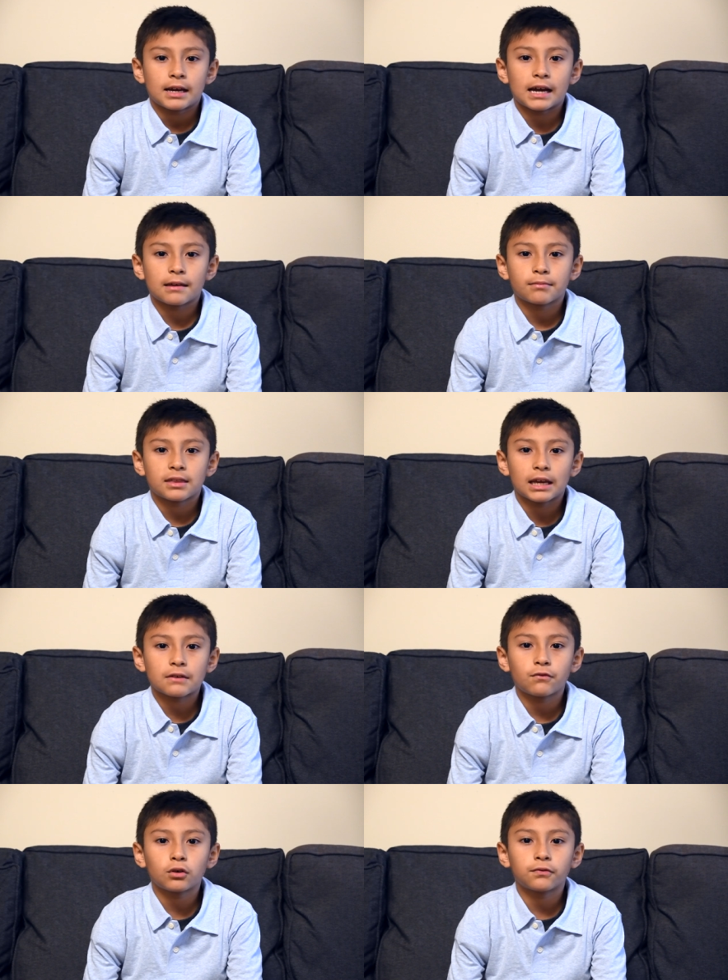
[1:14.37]
I am
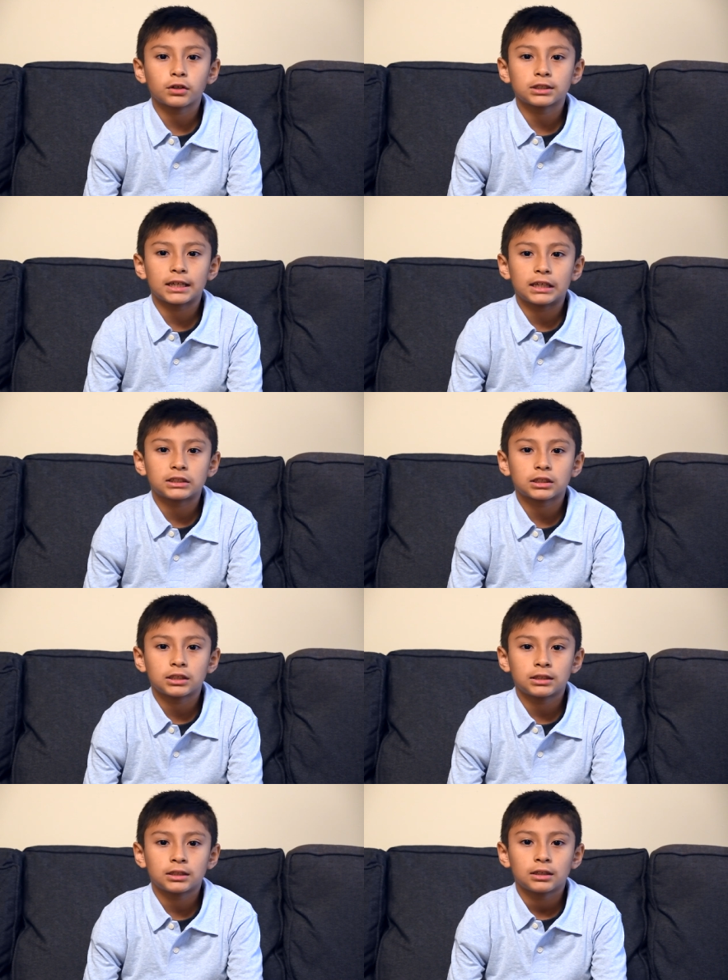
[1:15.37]
thankful for Dennis
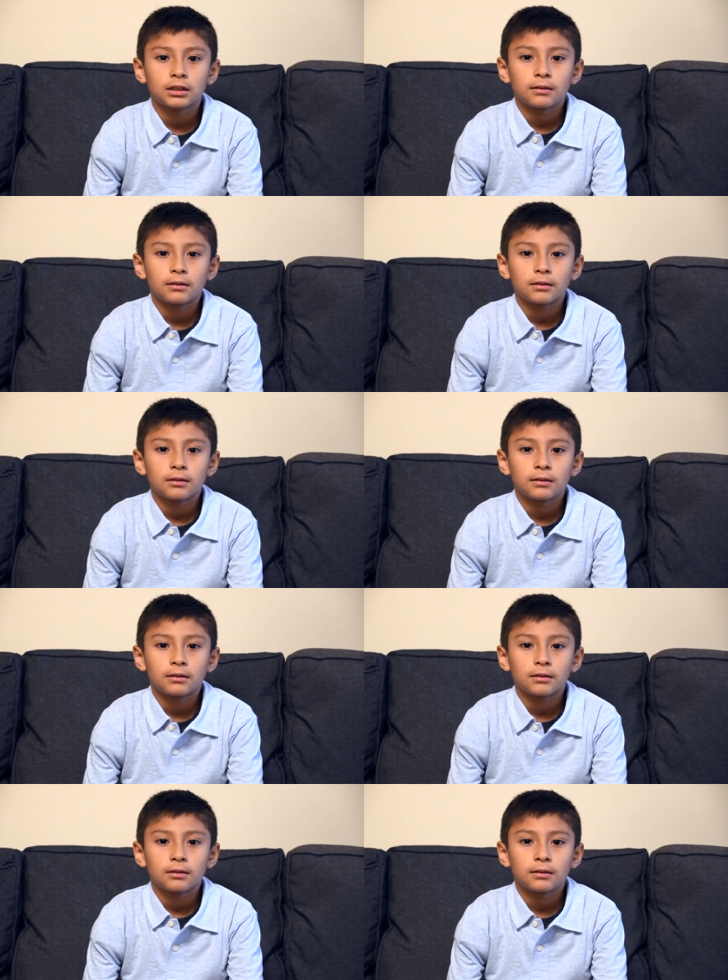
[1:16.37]
cause,